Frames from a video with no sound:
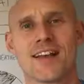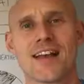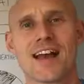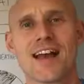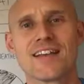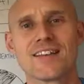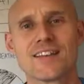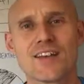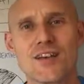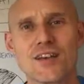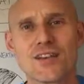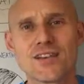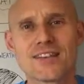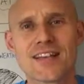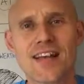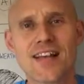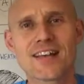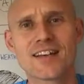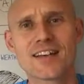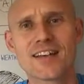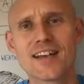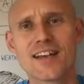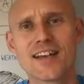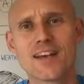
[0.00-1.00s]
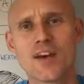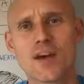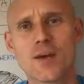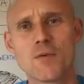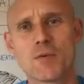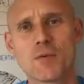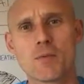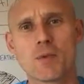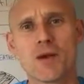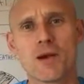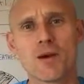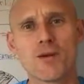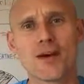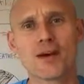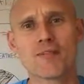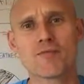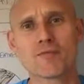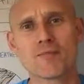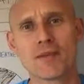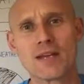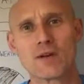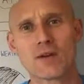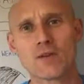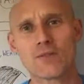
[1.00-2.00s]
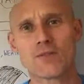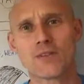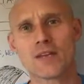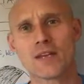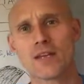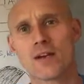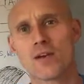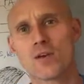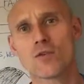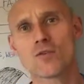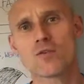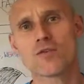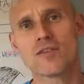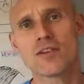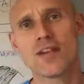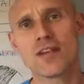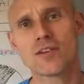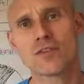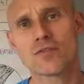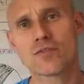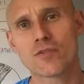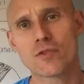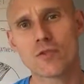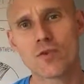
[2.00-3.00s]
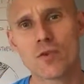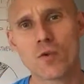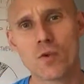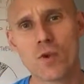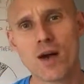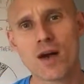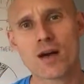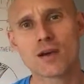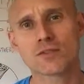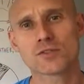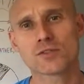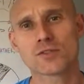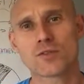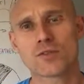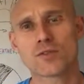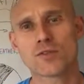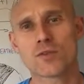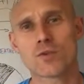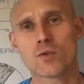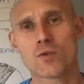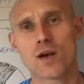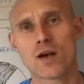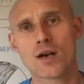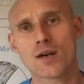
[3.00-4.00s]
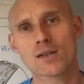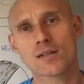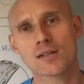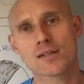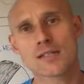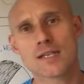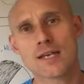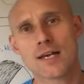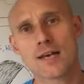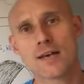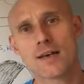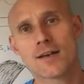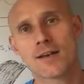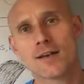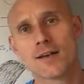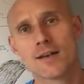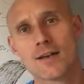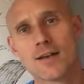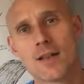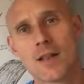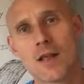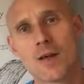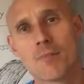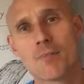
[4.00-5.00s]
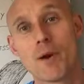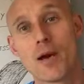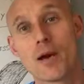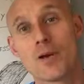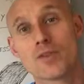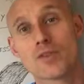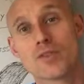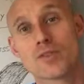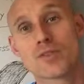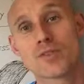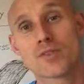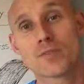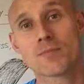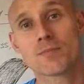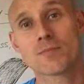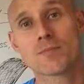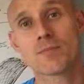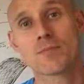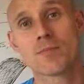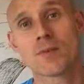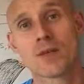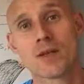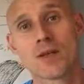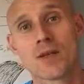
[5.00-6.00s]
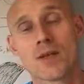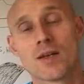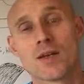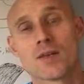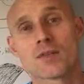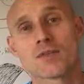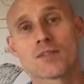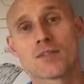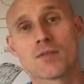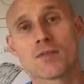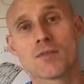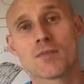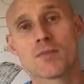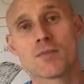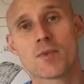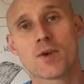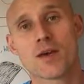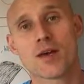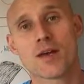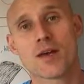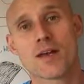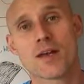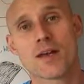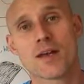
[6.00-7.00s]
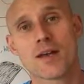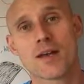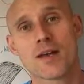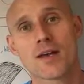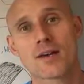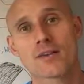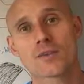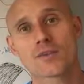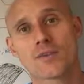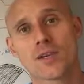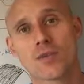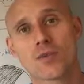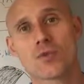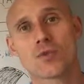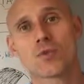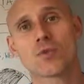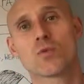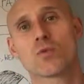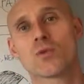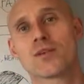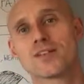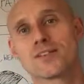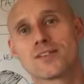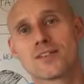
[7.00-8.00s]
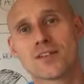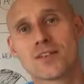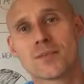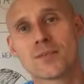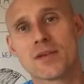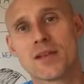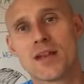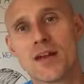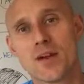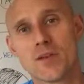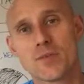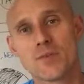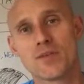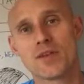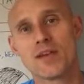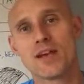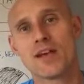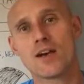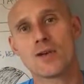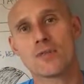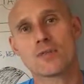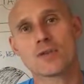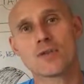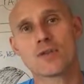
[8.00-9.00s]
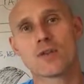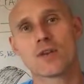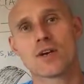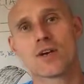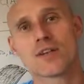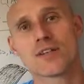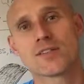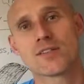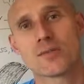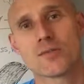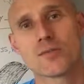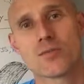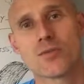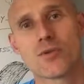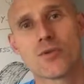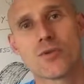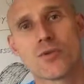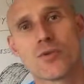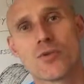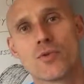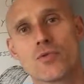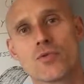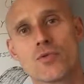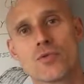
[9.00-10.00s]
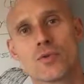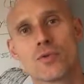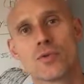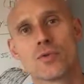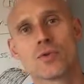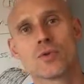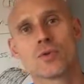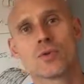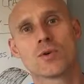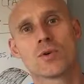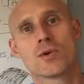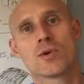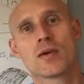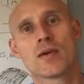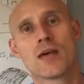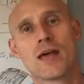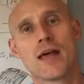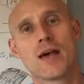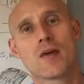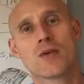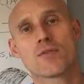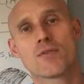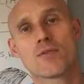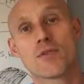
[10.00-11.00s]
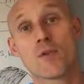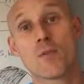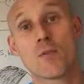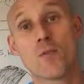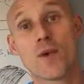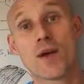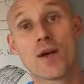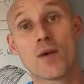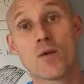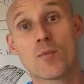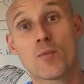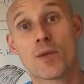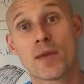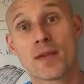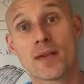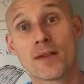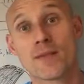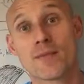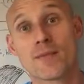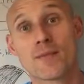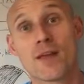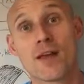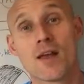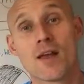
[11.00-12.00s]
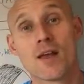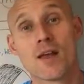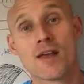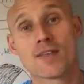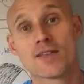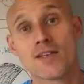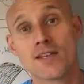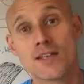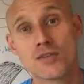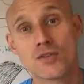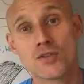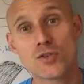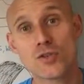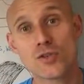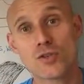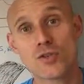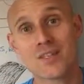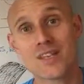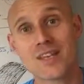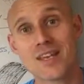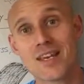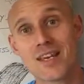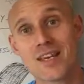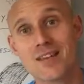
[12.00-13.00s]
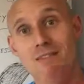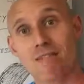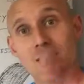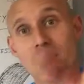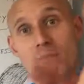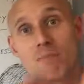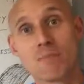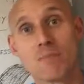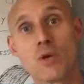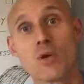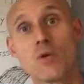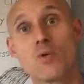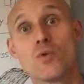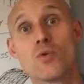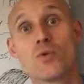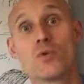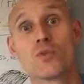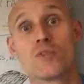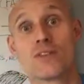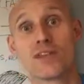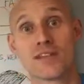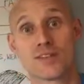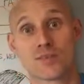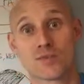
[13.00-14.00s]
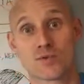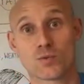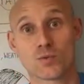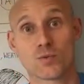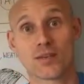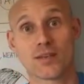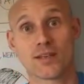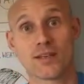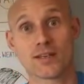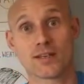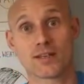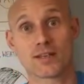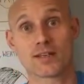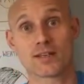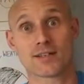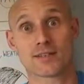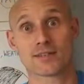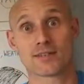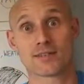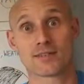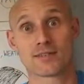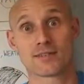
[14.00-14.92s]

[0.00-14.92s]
How you doing? Dan here. Hope you're well. Haven't been on the old vid for a while, so I thought I'd post some of my so-called wisdom and hopefully help you guys improve your health and well-being. Did you see the moon this week?